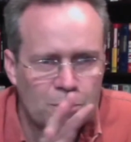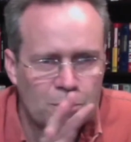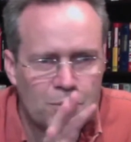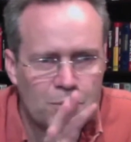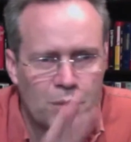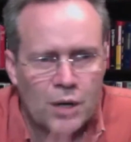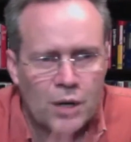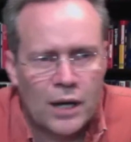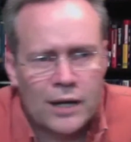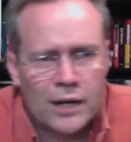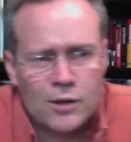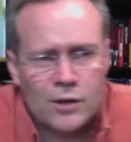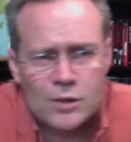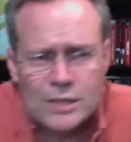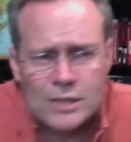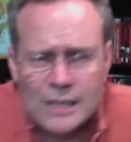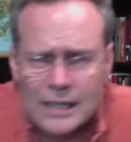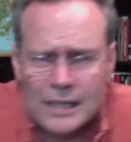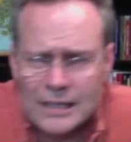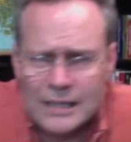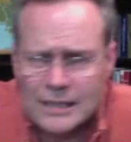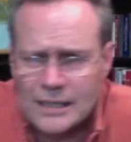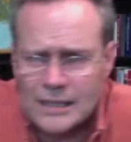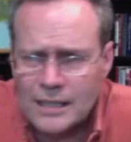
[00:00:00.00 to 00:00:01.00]
Player's
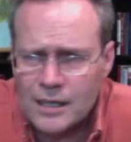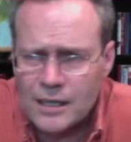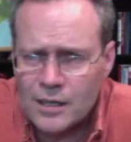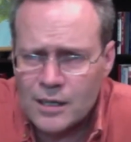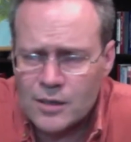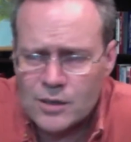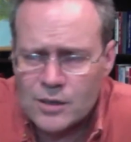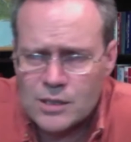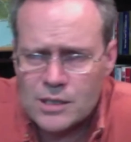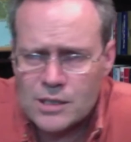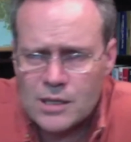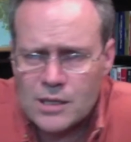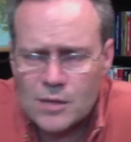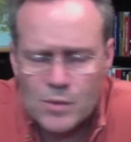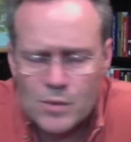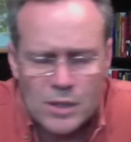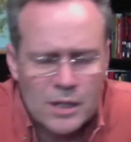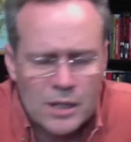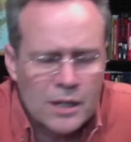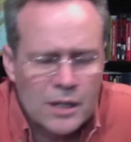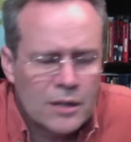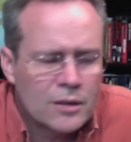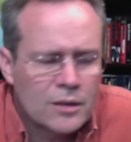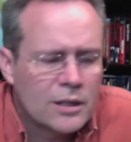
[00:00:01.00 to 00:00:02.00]
Guide to Aihrde is
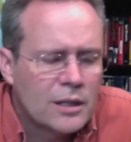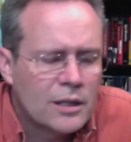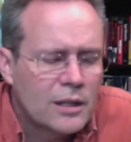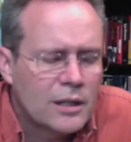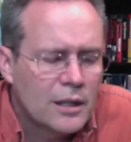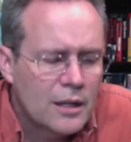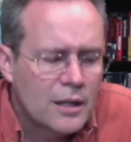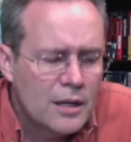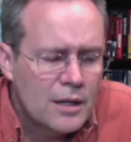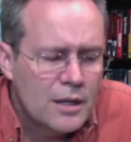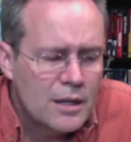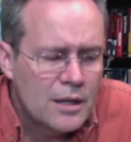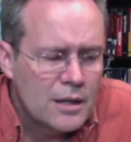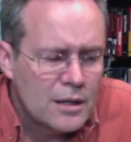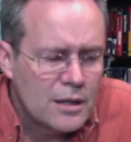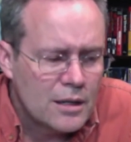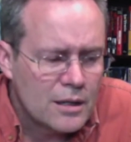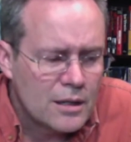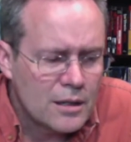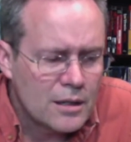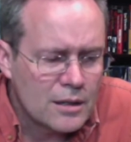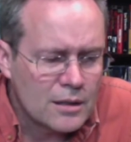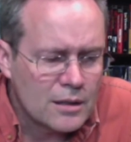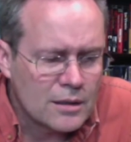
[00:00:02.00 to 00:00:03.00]
coming out.
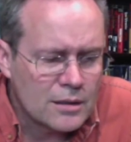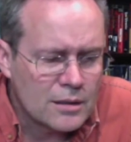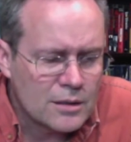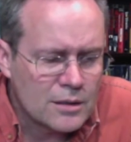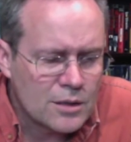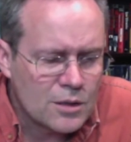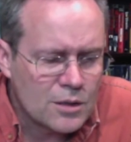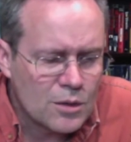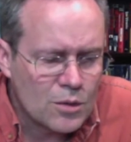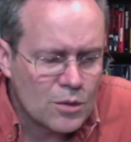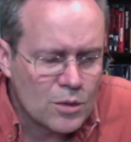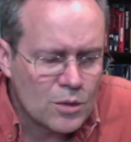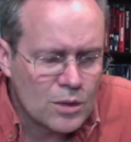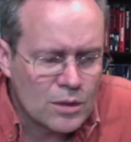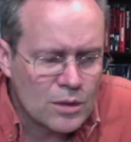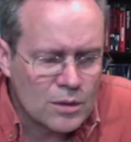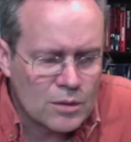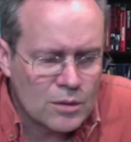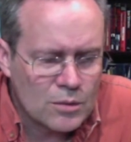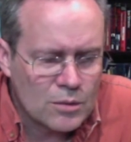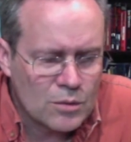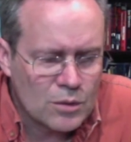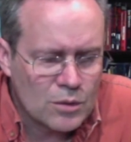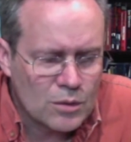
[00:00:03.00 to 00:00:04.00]
So
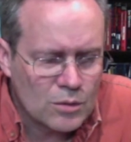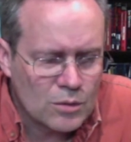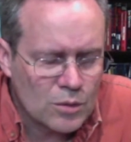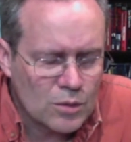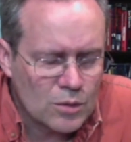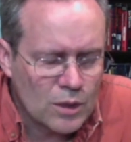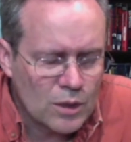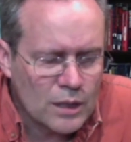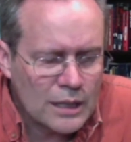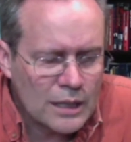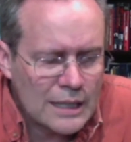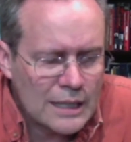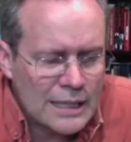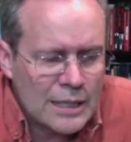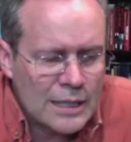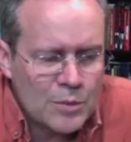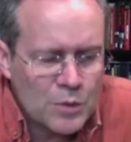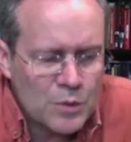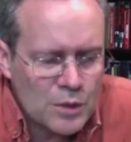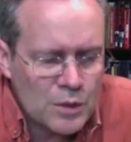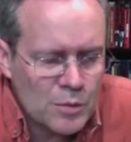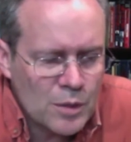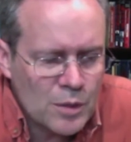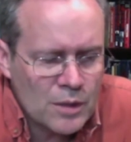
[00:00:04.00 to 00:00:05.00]
we're wanting to keep
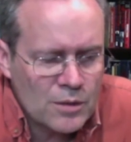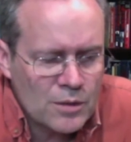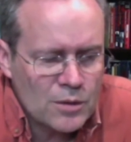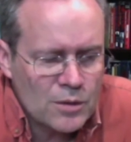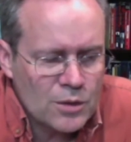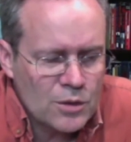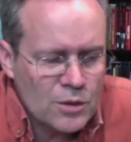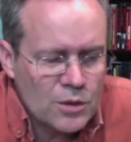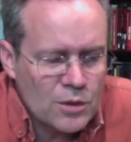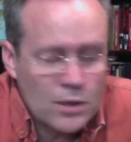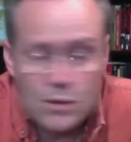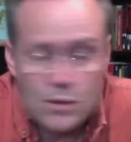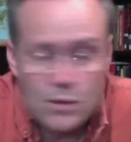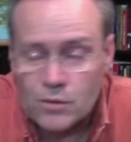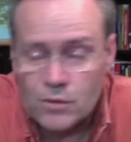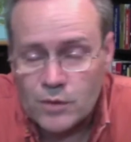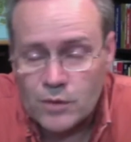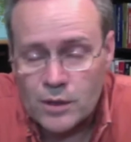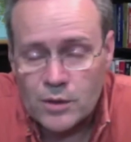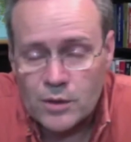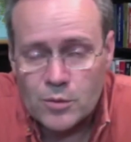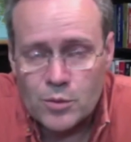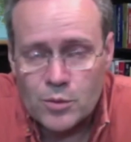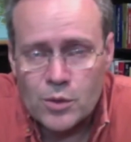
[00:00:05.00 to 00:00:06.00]
this Monsters and Treasures of
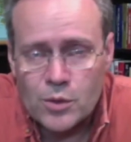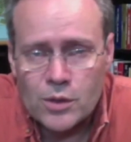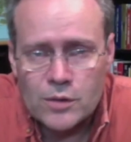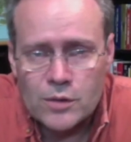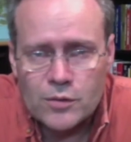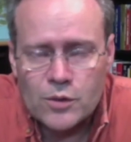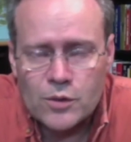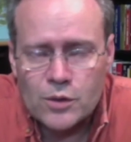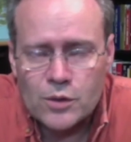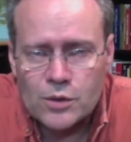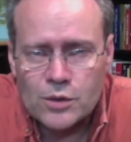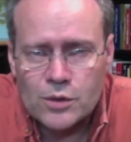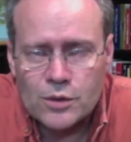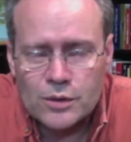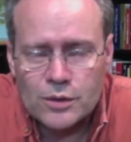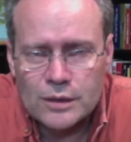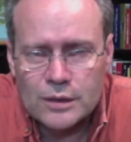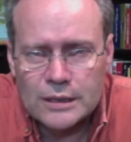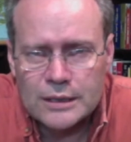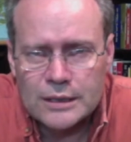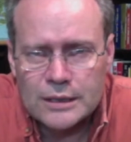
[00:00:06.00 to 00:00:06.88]
Aihrde in print for a certainty.